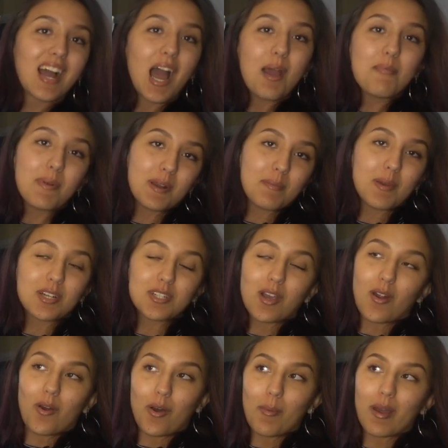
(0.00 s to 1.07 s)
I pretty much
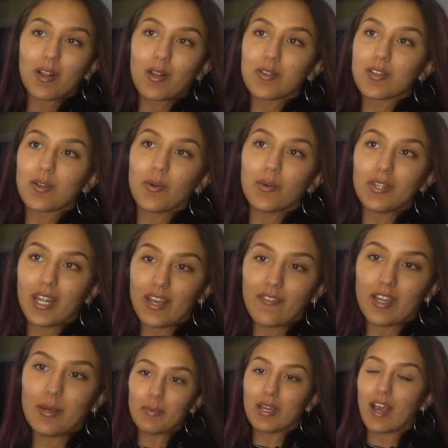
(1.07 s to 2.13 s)
got all my clothes at Old
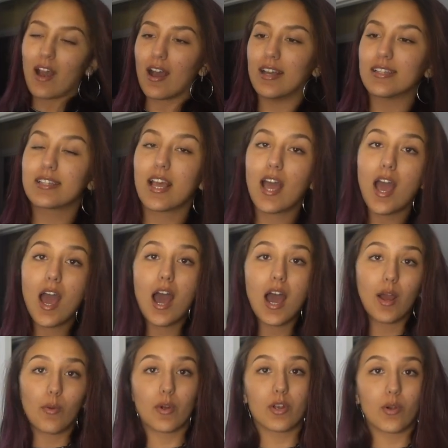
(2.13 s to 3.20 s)
Navy because
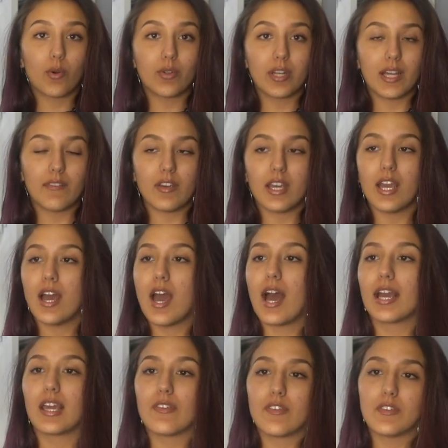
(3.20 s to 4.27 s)
I work at Old Navy,
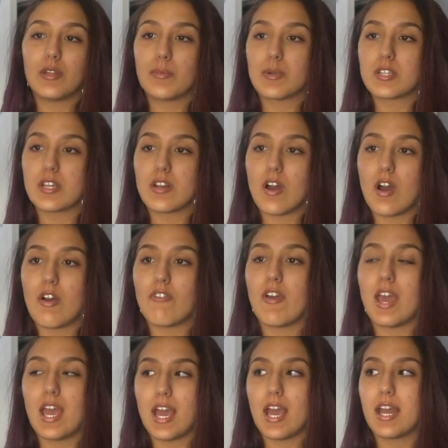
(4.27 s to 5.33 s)
I get 50% off,
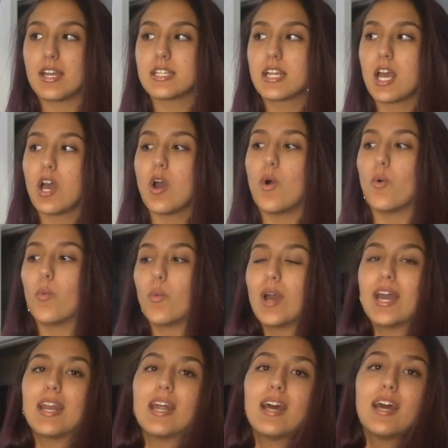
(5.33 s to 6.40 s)
and
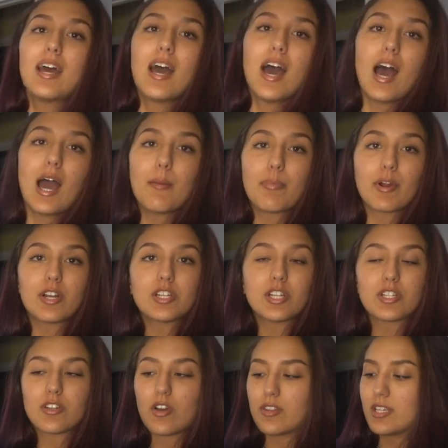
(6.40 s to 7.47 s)
when I
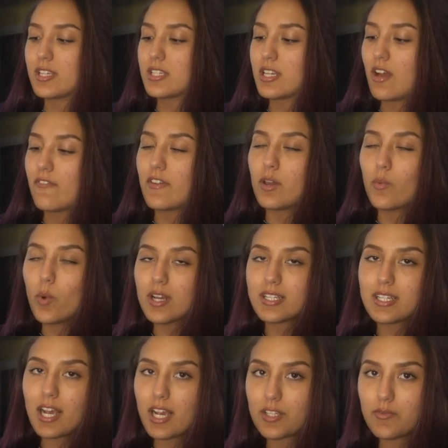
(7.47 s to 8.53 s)
purchased all this stuff, it was
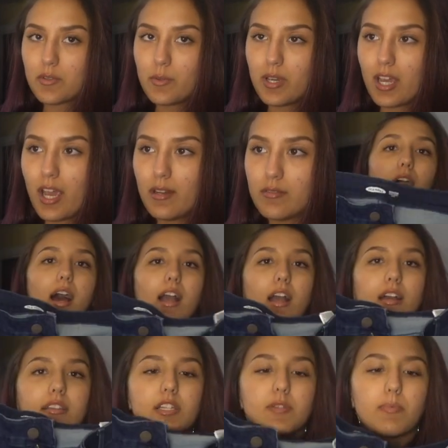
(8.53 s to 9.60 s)
tax-free weekend. I
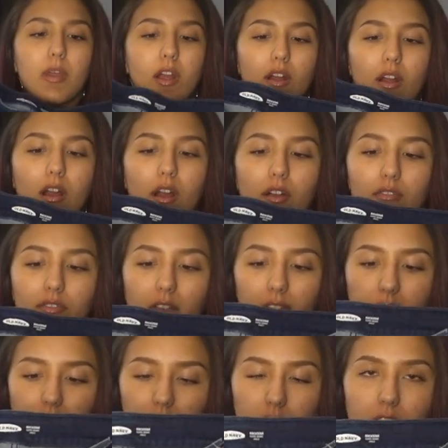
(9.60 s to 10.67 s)
got this pair of
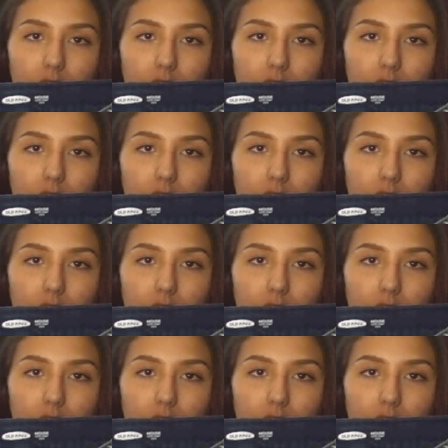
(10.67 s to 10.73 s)
like